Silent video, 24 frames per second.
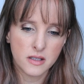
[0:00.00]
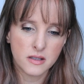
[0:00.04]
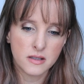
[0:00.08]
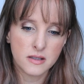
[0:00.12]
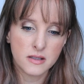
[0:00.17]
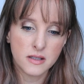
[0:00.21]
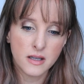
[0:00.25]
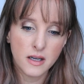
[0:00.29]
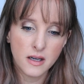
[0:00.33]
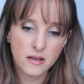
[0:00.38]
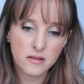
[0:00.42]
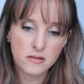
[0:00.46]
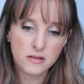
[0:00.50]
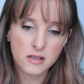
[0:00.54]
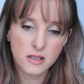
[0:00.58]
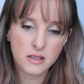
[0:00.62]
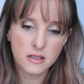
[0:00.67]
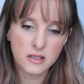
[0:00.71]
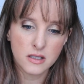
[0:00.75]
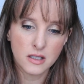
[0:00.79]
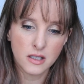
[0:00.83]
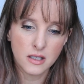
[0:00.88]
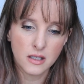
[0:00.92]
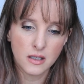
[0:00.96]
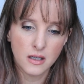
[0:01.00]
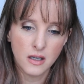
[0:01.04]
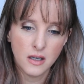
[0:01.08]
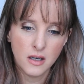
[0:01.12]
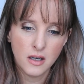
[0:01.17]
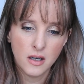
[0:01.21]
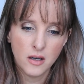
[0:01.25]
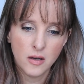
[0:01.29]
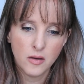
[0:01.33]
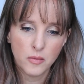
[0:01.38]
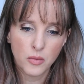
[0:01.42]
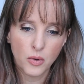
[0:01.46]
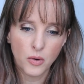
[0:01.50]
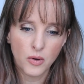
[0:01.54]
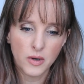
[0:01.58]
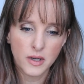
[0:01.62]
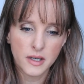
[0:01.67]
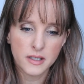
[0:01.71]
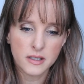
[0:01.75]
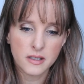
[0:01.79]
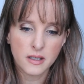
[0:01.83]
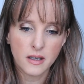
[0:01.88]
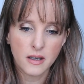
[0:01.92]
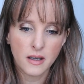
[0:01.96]
It's now
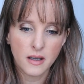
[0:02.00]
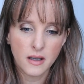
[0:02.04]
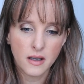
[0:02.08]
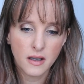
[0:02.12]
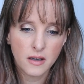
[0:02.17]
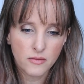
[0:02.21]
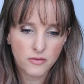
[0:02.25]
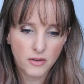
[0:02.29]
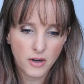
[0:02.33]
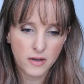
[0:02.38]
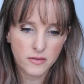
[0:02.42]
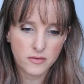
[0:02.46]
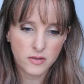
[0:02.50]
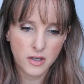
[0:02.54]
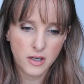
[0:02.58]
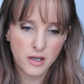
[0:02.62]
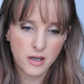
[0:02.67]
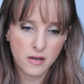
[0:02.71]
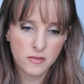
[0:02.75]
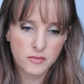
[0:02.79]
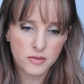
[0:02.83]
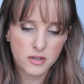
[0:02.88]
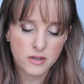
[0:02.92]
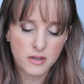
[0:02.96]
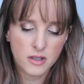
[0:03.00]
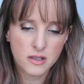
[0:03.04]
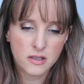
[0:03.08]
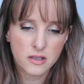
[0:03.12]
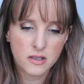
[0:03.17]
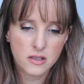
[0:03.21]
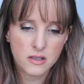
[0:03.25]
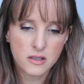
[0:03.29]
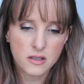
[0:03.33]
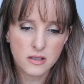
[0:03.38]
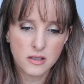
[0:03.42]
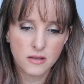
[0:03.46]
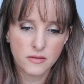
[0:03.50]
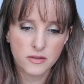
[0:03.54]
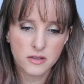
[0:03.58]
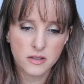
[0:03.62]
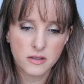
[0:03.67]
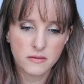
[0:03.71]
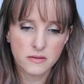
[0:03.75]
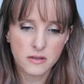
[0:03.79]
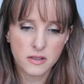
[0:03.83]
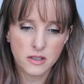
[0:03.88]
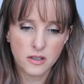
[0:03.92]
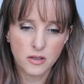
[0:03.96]
16.85 grams. So that's just a difference
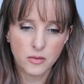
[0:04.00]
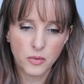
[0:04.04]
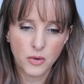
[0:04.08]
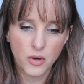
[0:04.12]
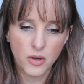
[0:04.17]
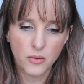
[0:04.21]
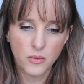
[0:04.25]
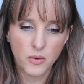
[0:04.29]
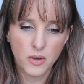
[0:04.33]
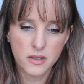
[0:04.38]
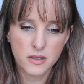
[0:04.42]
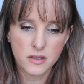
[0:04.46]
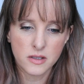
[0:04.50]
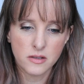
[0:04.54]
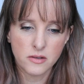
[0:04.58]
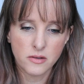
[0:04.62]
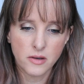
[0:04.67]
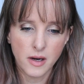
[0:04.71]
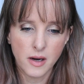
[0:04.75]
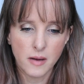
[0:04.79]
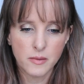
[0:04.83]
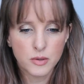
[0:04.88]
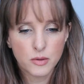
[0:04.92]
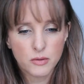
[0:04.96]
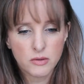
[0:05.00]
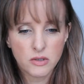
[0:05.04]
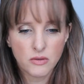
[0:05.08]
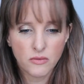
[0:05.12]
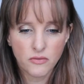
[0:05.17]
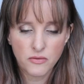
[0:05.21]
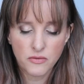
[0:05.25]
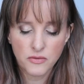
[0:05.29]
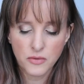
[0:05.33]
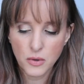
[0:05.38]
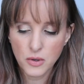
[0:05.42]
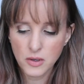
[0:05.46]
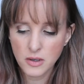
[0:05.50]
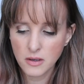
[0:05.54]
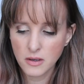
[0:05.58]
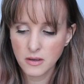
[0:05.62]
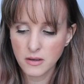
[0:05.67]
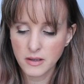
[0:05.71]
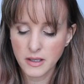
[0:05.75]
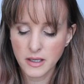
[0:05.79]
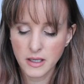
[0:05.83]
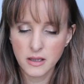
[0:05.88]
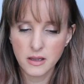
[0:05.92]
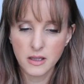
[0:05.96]
of 0.12 grams, which for
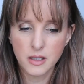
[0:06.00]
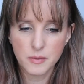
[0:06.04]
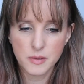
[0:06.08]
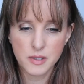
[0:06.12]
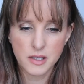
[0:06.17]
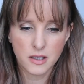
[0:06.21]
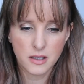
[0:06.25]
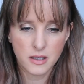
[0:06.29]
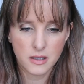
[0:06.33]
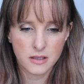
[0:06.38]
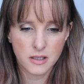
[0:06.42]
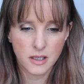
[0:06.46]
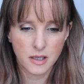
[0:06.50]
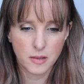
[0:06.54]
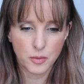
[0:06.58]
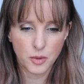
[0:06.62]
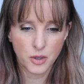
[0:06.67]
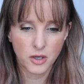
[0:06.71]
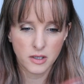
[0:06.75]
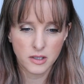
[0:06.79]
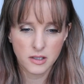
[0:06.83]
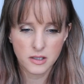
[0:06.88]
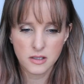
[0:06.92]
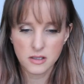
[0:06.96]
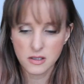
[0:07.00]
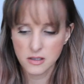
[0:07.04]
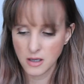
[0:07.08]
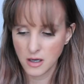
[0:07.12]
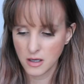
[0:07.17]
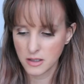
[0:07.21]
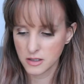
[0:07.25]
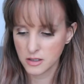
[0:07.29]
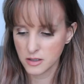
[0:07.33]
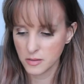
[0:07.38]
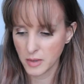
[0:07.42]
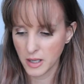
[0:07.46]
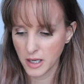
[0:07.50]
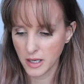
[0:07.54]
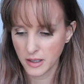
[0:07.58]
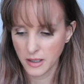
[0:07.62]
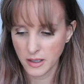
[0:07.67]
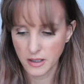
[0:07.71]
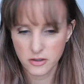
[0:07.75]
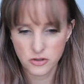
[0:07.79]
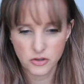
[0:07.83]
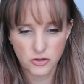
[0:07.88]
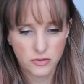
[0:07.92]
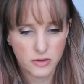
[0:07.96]
like a lipstick type product is not too bad
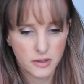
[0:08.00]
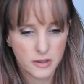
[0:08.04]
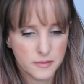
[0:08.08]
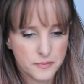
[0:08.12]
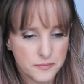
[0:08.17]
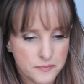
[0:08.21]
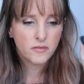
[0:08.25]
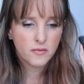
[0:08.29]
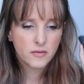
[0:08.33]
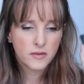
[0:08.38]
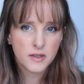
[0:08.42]
actually.